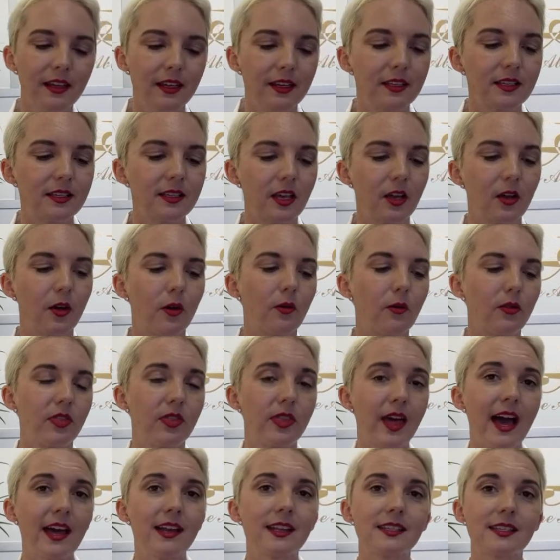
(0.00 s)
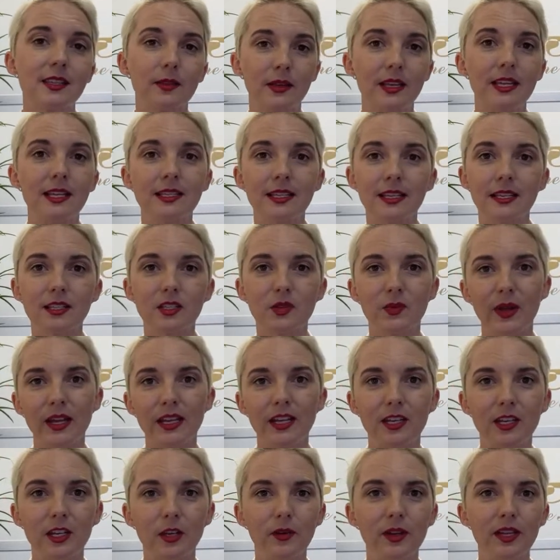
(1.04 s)
So that is the easiest way
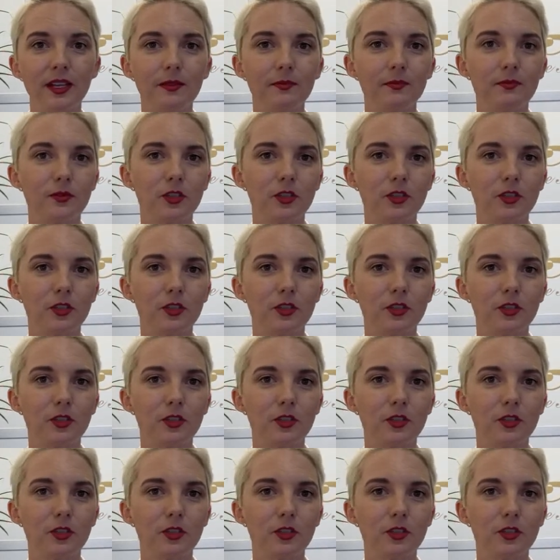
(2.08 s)
to do it.